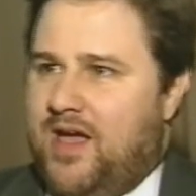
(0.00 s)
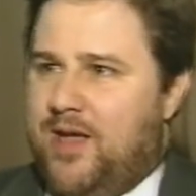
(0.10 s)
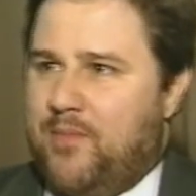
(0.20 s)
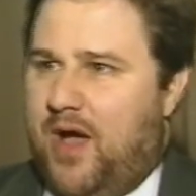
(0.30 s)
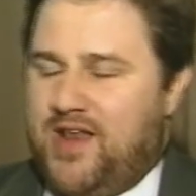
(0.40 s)

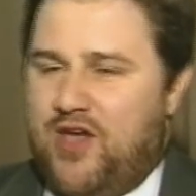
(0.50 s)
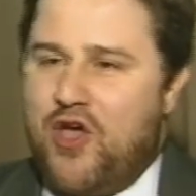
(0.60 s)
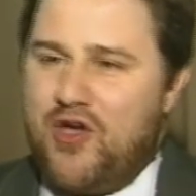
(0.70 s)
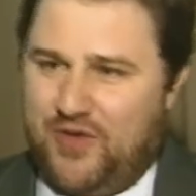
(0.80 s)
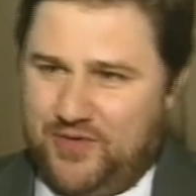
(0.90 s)
I'd
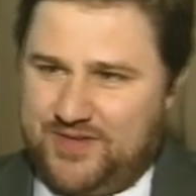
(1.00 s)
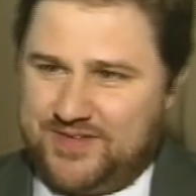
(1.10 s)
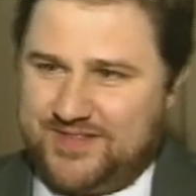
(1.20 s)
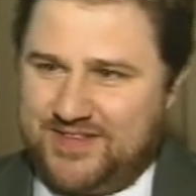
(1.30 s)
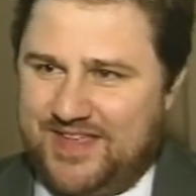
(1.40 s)
heard
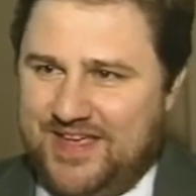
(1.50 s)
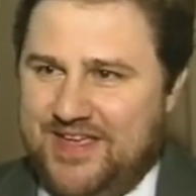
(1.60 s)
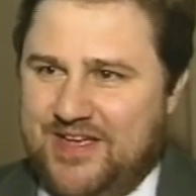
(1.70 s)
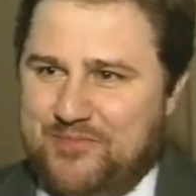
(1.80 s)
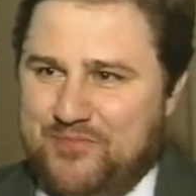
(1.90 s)
that
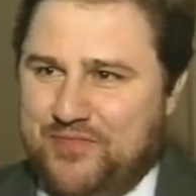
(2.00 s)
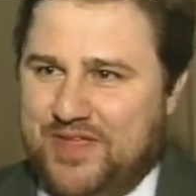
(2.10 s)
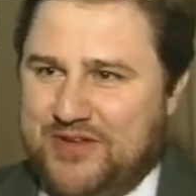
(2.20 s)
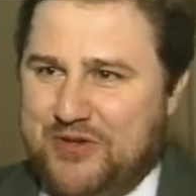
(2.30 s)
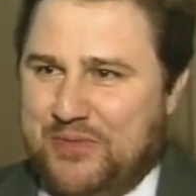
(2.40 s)

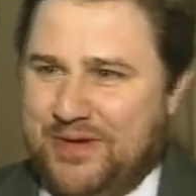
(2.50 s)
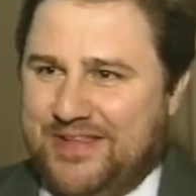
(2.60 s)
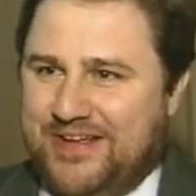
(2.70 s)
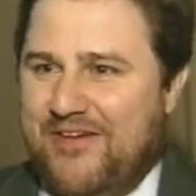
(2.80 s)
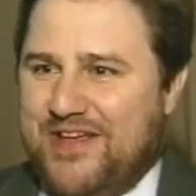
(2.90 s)
they'd got one
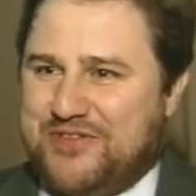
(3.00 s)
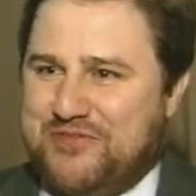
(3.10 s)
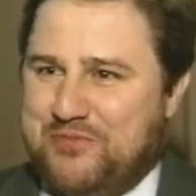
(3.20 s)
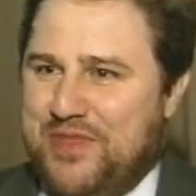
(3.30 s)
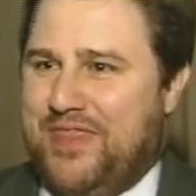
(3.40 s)
of the guys
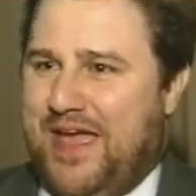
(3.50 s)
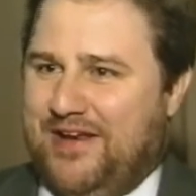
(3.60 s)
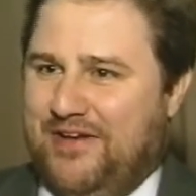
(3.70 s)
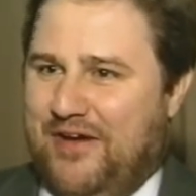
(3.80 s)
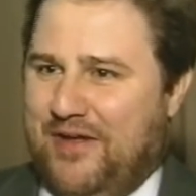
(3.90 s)
from With
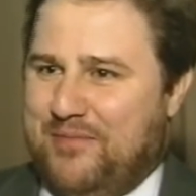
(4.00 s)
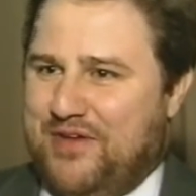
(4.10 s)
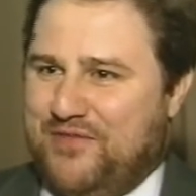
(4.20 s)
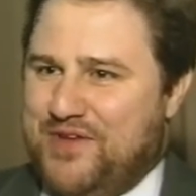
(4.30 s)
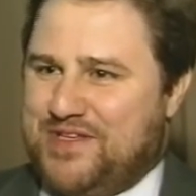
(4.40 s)
Nell and I, and
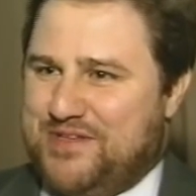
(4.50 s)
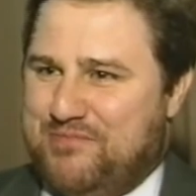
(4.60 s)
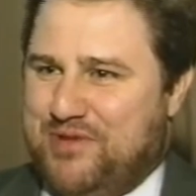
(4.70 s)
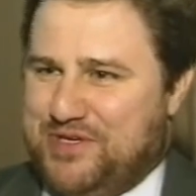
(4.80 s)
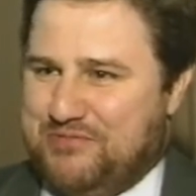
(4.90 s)
my first
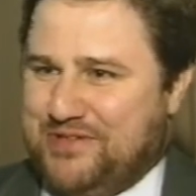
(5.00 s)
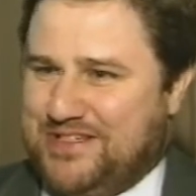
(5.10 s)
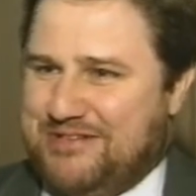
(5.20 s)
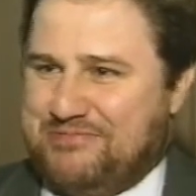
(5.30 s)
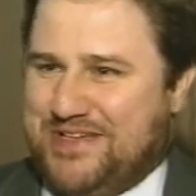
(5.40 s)
impression
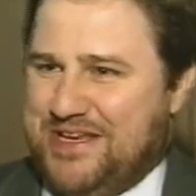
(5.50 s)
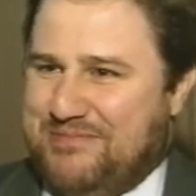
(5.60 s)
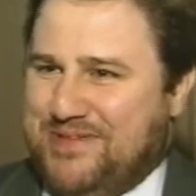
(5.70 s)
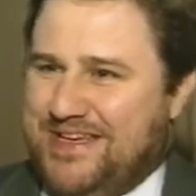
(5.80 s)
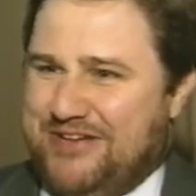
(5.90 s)
was it was going
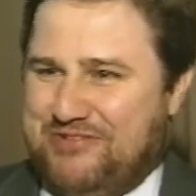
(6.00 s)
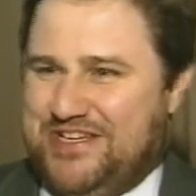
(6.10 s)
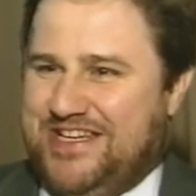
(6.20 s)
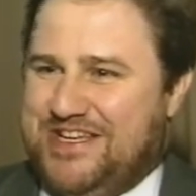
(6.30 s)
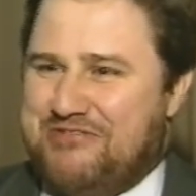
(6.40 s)
to be
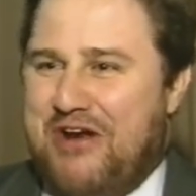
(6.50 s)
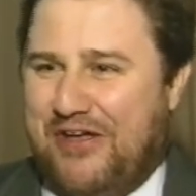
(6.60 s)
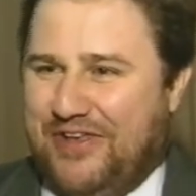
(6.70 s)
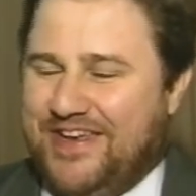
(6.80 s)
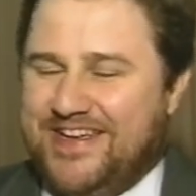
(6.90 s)
Richard E.
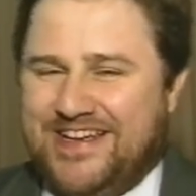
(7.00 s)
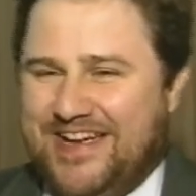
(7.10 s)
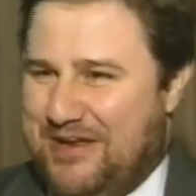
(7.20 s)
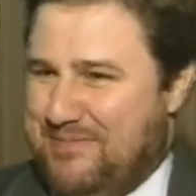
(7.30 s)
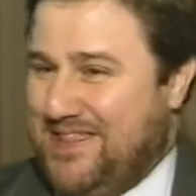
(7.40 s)
Grant.
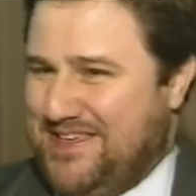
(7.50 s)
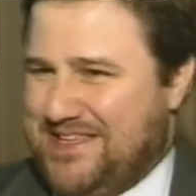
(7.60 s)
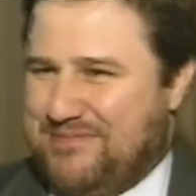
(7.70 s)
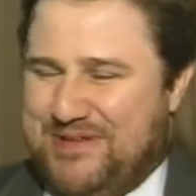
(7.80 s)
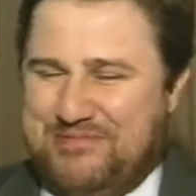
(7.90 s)
And I bet
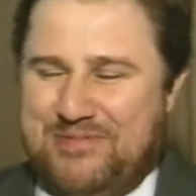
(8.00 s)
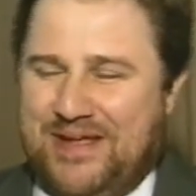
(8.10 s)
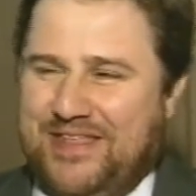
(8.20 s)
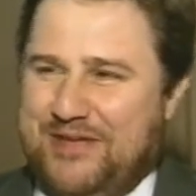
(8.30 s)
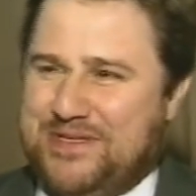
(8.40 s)
there's other people who
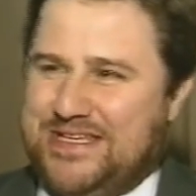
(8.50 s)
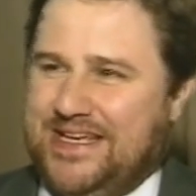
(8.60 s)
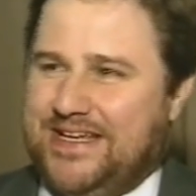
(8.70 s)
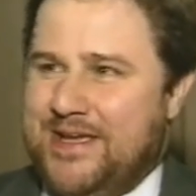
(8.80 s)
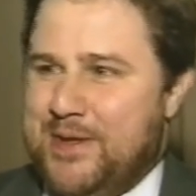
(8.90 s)
made that
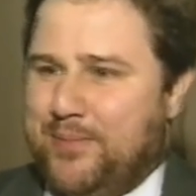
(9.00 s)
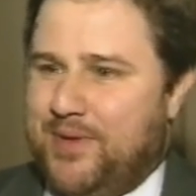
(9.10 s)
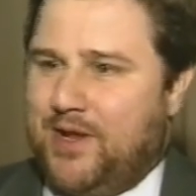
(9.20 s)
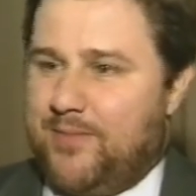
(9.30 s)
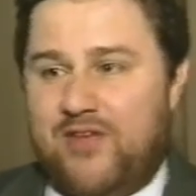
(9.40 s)
mistake.
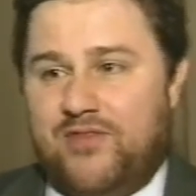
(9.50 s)
But